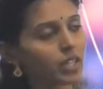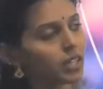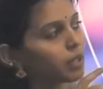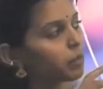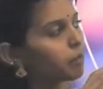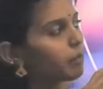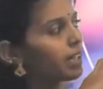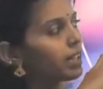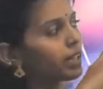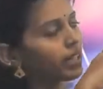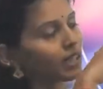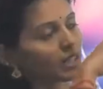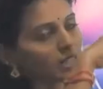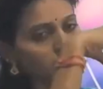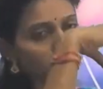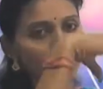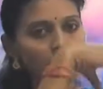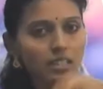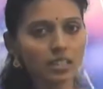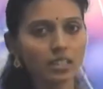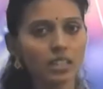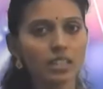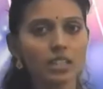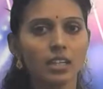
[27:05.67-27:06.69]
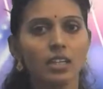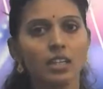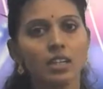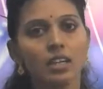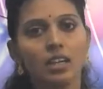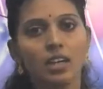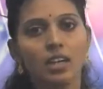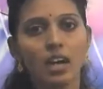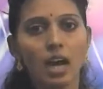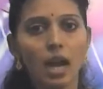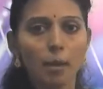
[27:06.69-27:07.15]
Remaining, see,
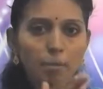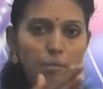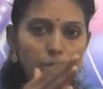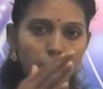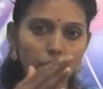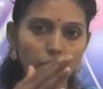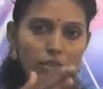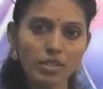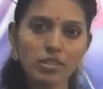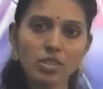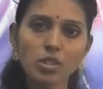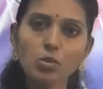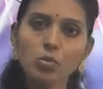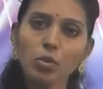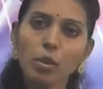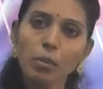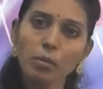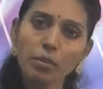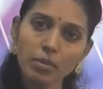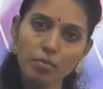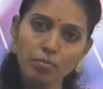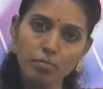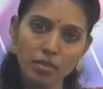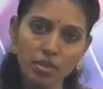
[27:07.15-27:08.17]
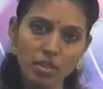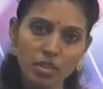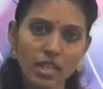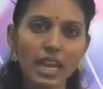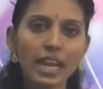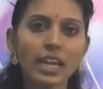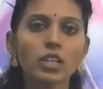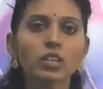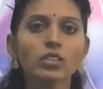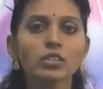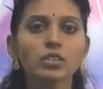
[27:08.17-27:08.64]
upper faces will be
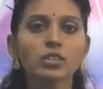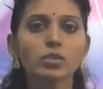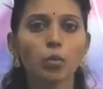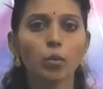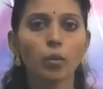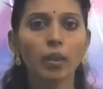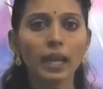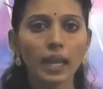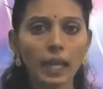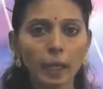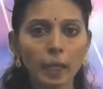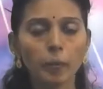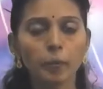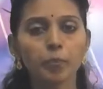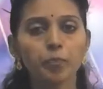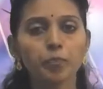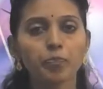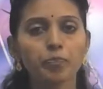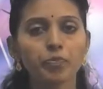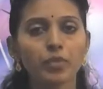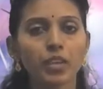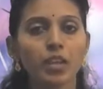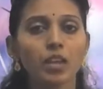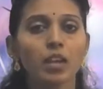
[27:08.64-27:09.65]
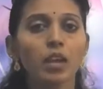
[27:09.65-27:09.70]
triangles only.